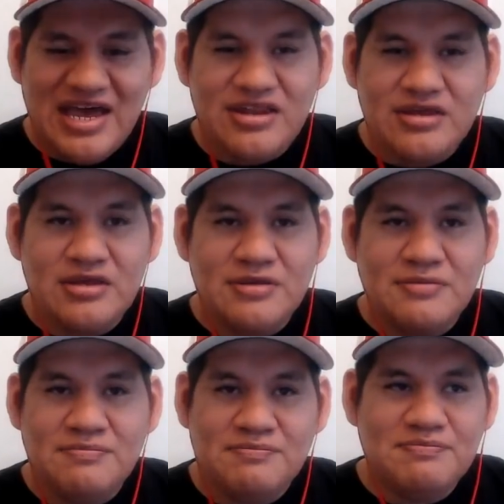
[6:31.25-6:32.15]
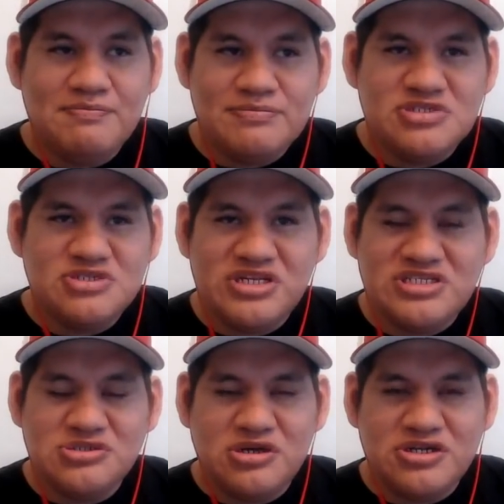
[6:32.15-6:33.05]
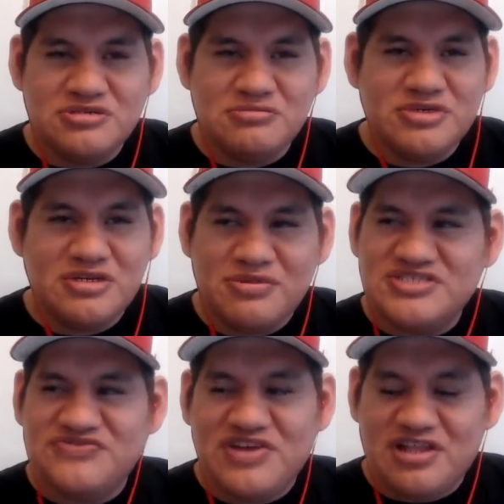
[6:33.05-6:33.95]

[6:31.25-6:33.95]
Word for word: had a 2,200, but a bunch